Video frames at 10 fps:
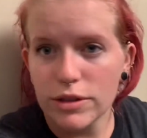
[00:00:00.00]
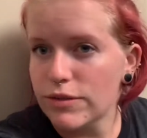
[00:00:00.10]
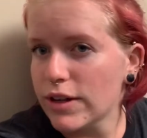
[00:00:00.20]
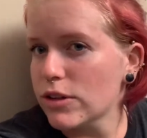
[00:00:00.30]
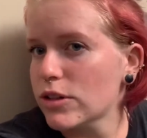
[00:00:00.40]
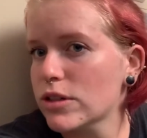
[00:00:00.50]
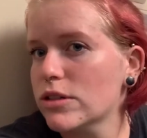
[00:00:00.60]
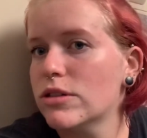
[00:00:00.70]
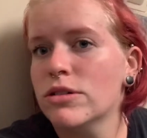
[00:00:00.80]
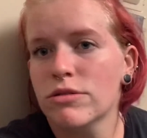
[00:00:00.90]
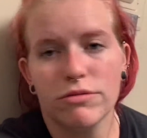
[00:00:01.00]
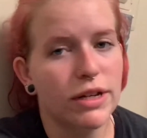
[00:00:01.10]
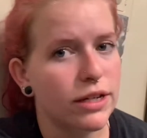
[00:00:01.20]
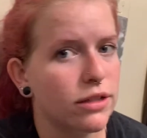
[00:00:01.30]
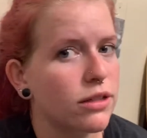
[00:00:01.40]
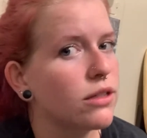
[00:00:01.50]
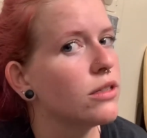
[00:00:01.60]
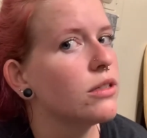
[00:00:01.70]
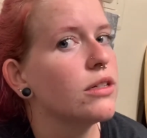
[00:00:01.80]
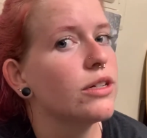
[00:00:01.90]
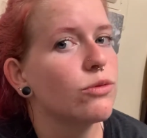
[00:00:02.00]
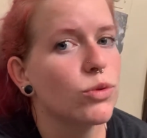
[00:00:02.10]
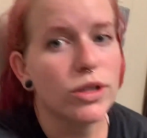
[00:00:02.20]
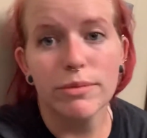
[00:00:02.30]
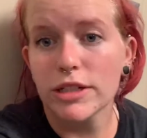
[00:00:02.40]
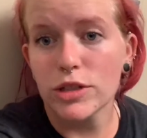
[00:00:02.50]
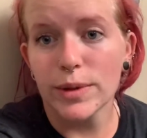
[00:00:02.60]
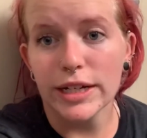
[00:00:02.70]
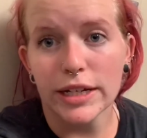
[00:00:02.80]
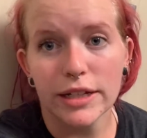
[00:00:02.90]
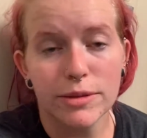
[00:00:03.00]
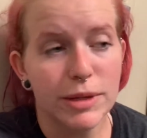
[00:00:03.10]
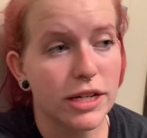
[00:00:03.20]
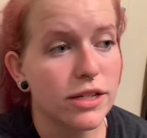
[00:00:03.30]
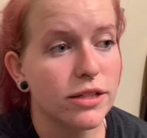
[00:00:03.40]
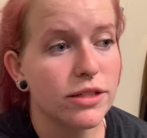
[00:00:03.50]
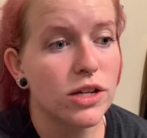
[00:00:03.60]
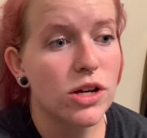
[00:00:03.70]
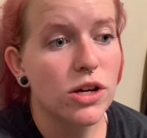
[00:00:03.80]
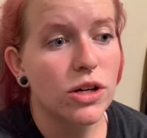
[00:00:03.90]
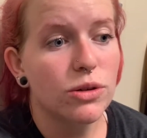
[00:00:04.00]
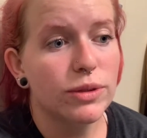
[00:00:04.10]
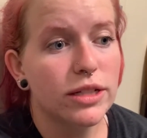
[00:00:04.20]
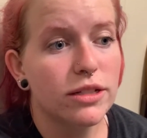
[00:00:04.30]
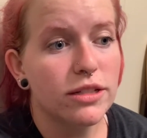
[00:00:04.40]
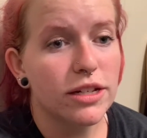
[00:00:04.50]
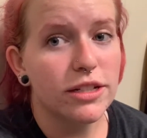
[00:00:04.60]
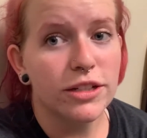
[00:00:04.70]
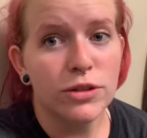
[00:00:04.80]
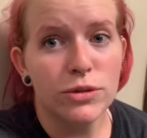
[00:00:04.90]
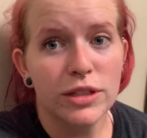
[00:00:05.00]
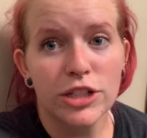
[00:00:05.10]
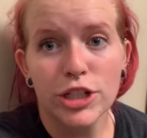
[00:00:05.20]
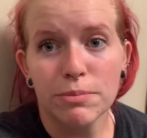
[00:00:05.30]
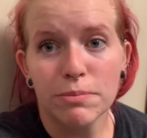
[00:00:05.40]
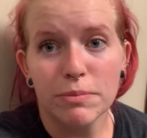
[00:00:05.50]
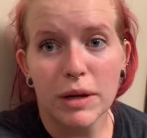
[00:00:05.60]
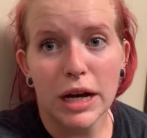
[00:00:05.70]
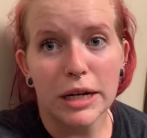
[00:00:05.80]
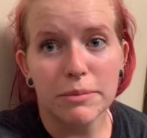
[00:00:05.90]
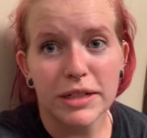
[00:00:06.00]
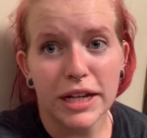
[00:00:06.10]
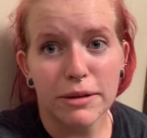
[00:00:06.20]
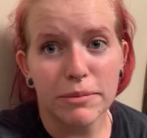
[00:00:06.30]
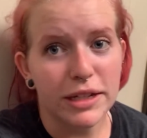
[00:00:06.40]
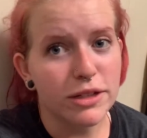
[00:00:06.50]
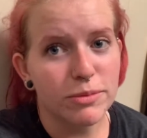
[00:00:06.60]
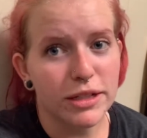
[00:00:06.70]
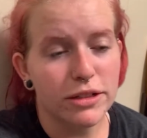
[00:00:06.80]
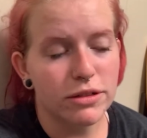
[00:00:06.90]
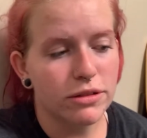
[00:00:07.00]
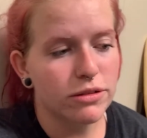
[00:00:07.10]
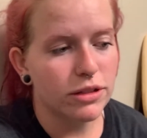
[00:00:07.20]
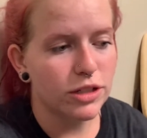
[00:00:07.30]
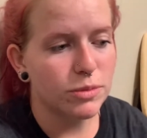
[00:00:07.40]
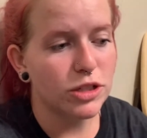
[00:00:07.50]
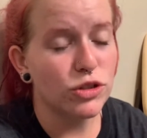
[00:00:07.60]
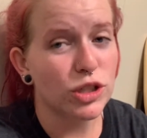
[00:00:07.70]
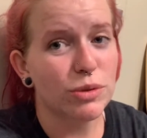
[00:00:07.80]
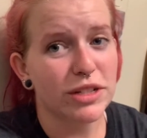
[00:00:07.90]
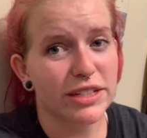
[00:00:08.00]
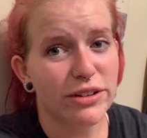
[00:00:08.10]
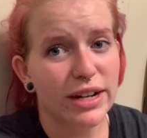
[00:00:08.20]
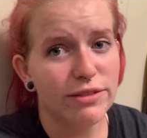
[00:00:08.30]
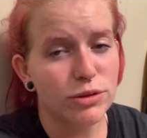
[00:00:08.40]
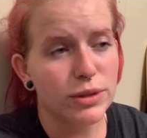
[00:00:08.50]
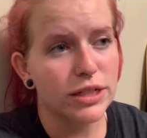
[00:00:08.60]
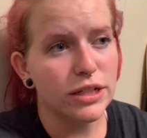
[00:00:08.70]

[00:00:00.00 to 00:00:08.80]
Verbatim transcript: if I look red and warm and sweaty, it's because we decided to go to the gym um, again because my husband usually works out after work